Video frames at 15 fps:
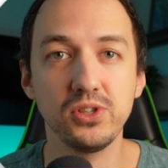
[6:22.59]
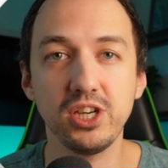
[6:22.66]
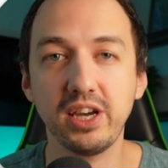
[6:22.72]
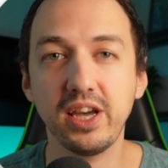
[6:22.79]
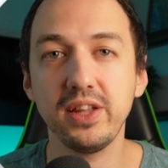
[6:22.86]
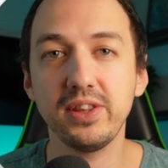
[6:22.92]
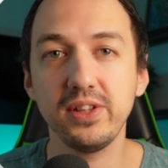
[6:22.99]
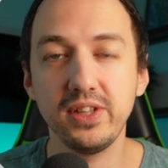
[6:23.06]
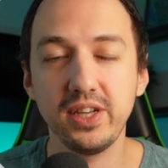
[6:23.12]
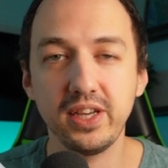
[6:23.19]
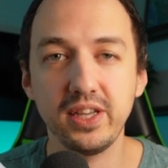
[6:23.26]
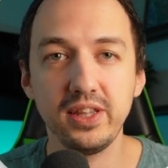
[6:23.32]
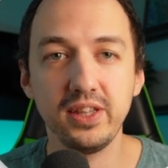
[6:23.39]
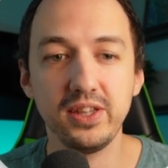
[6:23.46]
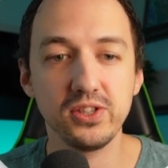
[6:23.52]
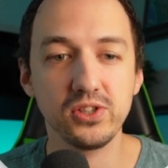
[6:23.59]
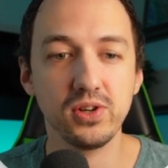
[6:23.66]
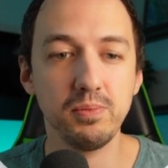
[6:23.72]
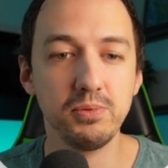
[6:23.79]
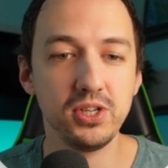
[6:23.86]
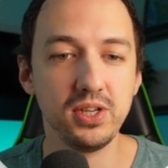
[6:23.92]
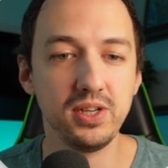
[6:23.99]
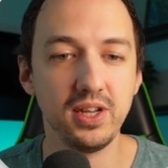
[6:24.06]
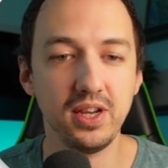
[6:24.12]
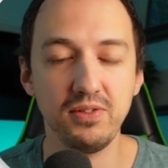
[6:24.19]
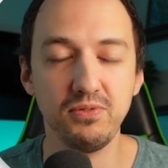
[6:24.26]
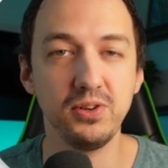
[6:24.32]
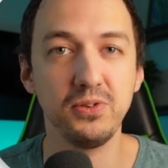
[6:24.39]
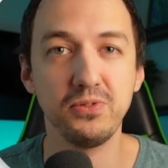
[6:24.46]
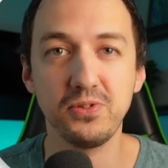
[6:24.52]
check out the link in the description
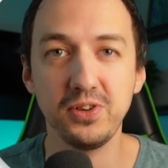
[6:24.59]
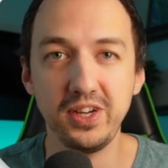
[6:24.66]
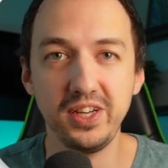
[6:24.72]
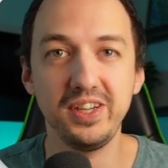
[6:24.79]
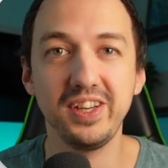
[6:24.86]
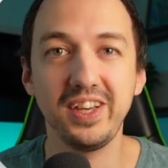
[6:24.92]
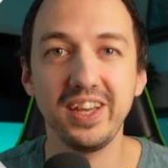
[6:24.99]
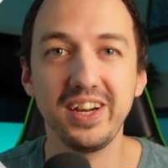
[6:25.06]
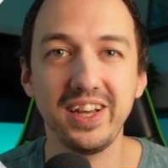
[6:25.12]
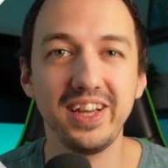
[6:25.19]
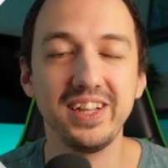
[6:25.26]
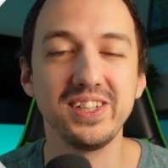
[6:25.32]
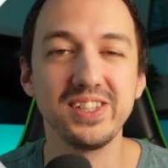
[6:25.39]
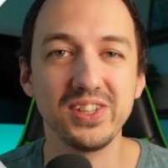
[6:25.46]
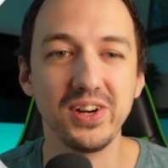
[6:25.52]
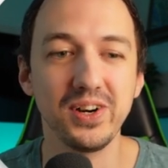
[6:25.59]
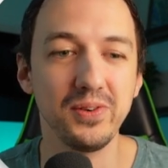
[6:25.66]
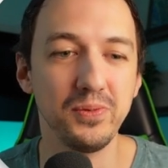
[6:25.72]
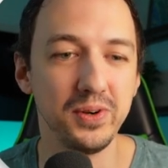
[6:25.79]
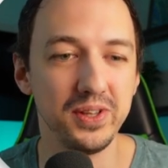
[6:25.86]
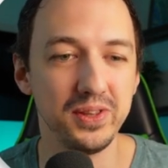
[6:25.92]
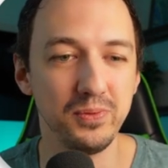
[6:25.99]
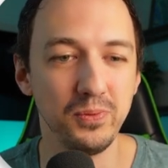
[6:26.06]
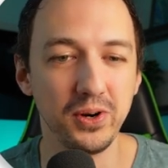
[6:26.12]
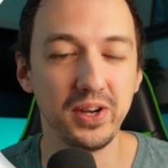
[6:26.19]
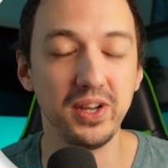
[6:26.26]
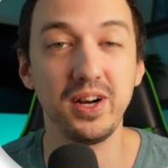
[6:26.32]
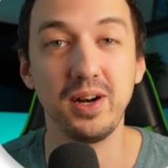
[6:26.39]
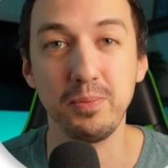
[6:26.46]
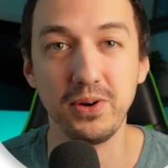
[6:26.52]
and feel free to get a head start with
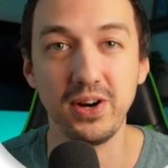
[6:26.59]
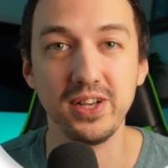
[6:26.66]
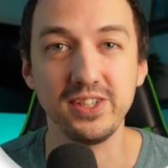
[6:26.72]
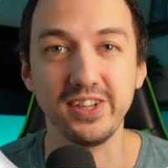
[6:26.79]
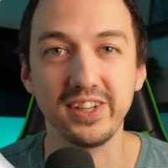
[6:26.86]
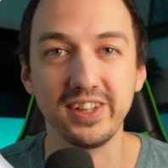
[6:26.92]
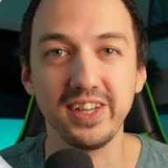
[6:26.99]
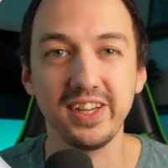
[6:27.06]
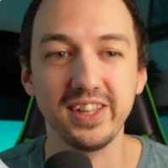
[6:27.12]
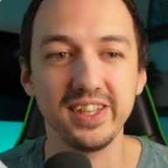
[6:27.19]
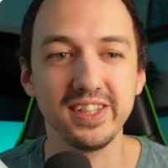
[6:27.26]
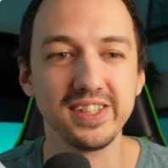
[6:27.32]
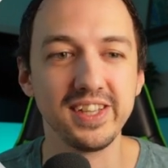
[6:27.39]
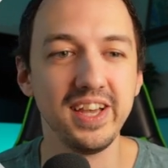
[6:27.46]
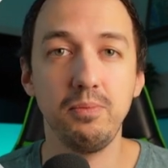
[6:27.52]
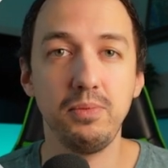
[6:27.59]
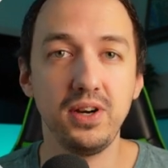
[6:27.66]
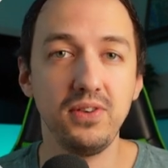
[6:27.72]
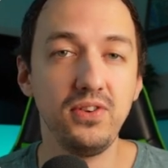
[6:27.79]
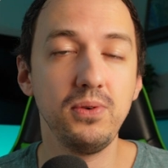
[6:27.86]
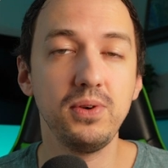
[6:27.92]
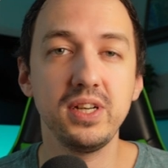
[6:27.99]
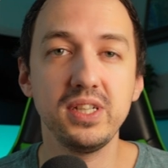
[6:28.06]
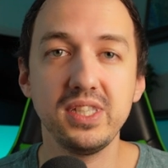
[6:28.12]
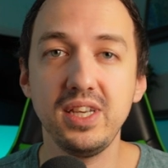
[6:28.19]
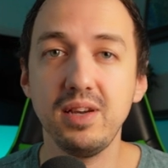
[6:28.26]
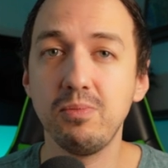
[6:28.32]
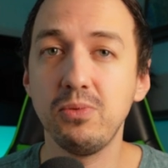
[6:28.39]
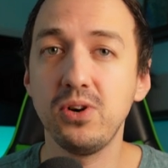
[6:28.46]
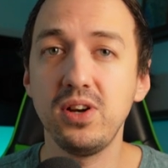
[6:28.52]
working on a project like this. But if you want to see
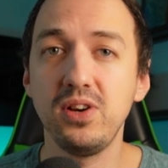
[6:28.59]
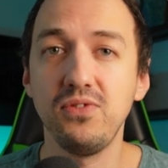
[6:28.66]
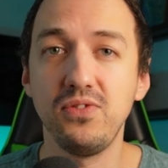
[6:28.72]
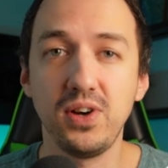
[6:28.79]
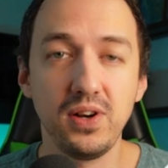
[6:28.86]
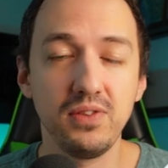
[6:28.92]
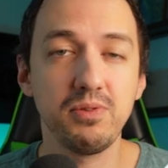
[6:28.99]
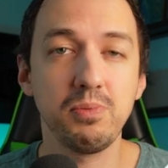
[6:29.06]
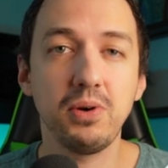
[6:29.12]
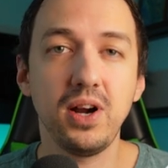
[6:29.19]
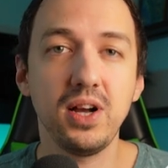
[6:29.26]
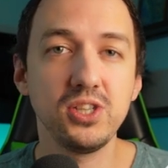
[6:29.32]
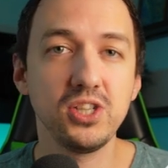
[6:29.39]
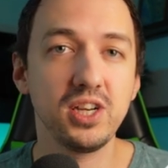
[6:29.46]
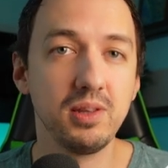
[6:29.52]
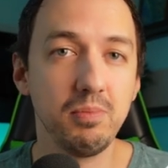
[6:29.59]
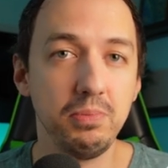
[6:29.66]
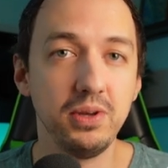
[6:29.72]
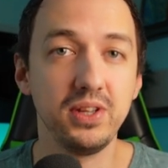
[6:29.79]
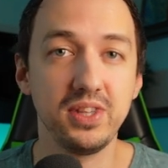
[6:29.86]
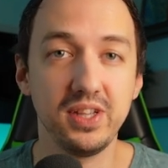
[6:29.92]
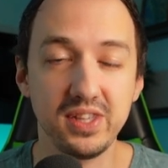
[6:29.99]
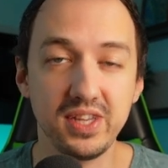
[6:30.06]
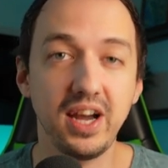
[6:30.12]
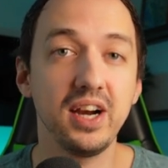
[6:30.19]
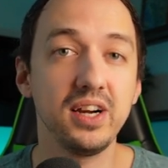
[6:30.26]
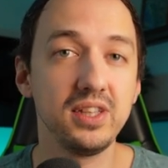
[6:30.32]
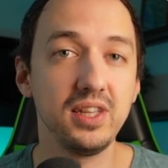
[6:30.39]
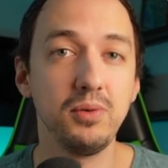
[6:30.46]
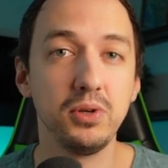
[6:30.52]
a more involved project built
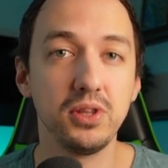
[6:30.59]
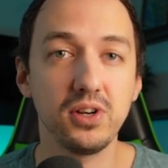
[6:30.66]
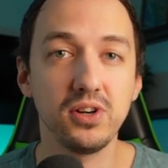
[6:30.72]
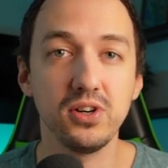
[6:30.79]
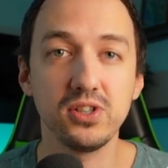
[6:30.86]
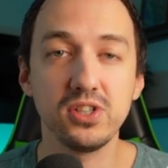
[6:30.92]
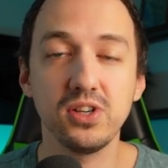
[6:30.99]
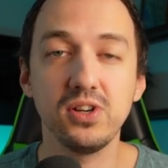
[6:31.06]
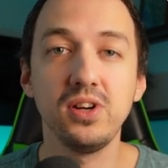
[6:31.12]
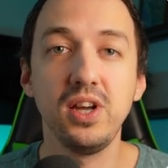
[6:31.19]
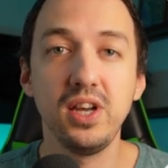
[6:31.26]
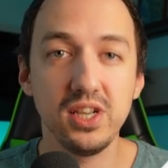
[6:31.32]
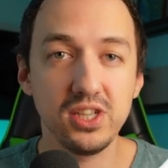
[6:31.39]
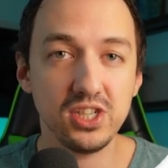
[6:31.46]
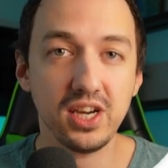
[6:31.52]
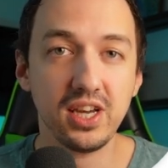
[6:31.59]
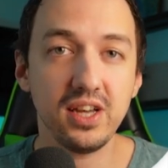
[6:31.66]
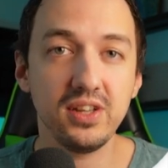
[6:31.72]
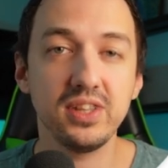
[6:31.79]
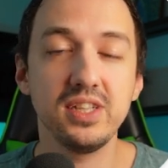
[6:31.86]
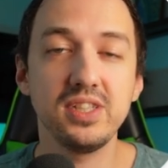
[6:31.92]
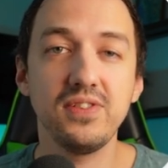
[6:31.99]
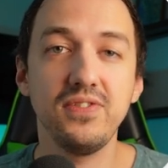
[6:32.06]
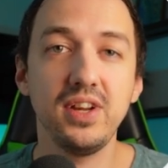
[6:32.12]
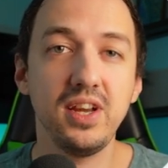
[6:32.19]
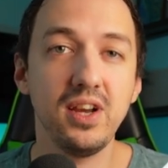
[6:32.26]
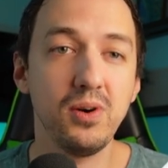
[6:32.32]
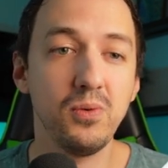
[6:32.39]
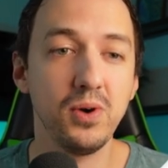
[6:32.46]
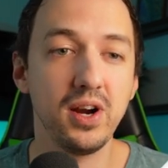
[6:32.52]
entirely with Cursor, check out this
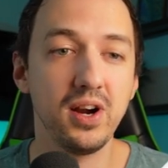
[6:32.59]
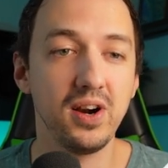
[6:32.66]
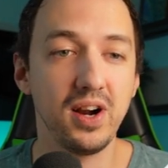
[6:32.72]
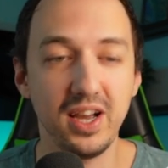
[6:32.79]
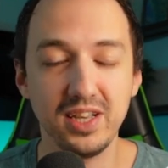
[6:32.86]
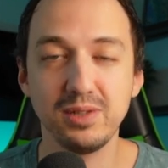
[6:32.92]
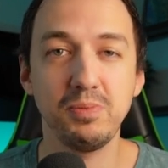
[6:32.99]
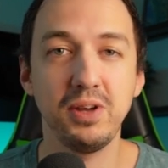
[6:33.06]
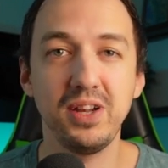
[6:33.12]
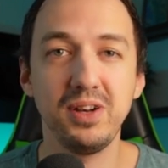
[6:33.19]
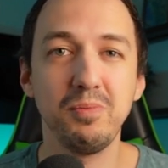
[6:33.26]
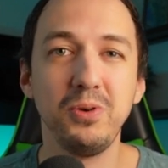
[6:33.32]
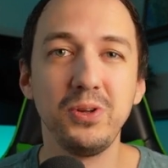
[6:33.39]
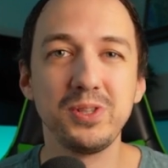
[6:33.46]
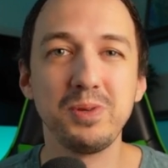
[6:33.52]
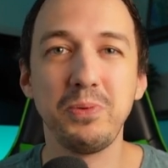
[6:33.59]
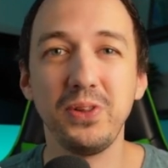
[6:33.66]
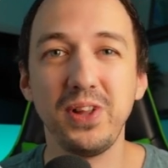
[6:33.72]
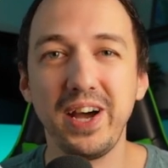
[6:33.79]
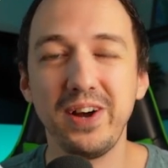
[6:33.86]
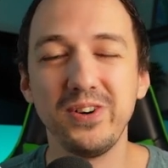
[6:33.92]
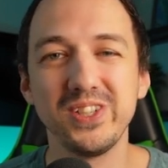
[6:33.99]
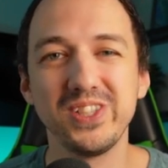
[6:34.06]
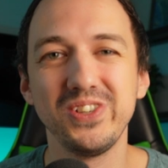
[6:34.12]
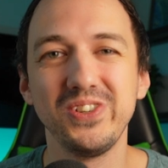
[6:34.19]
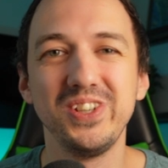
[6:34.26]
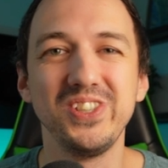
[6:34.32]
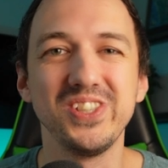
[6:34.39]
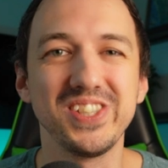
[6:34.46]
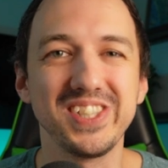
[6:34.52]
video where I spend multiple hours
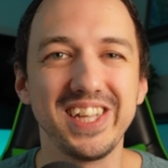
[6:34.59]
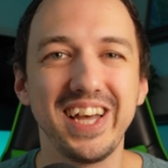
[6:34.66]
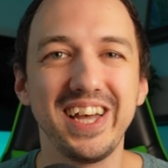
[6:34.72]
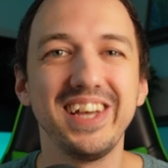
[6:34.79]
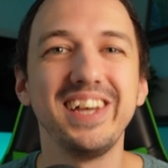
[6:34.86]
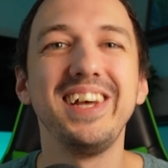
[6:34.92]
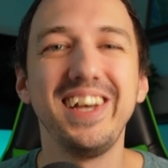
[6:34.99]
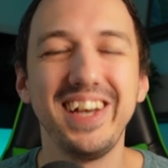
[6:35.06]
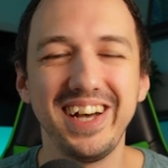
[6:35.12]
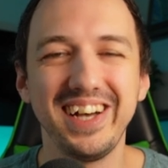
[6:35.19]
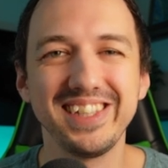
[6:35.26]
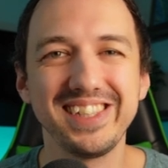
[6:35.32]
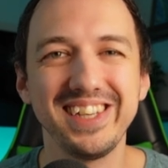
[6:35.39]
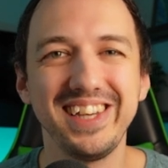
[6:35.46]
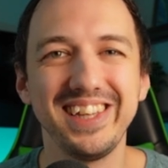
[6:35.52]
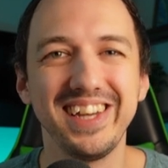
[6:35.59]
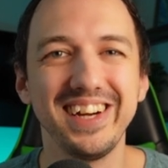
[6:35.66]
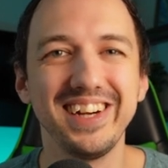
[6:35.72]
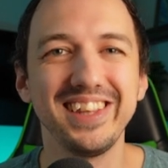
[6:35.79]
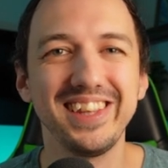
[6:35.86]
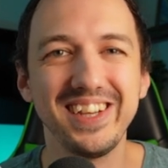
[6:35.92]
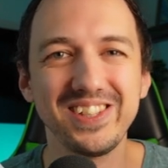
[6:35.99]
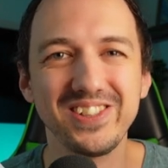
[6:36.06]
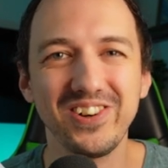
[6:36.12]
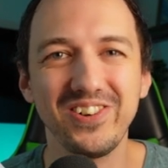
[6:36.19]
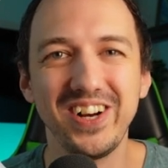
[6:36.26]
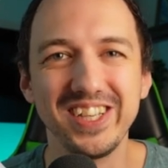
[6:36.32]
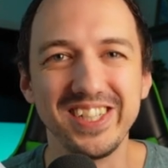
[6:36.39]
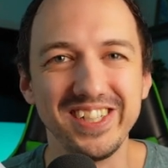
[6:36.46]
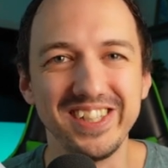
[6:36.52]
doing just that. I'll see you there. Thanks for
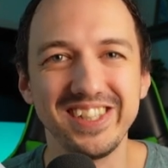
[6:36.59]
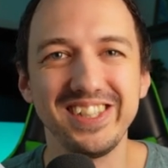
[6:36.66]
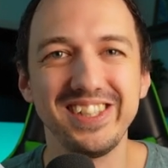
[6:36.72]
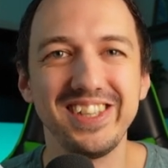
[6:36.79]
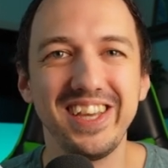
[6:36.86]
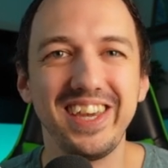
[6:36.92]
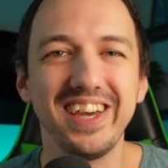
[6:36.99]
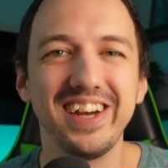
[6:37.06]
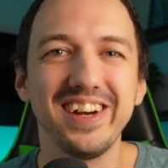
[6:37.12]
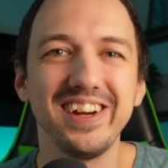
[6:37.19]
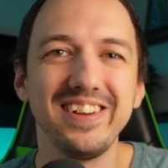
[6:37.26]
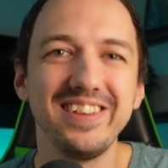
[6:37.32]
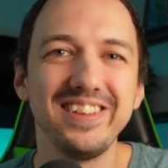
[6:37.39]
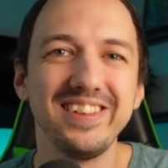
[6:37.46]
watching. Take care.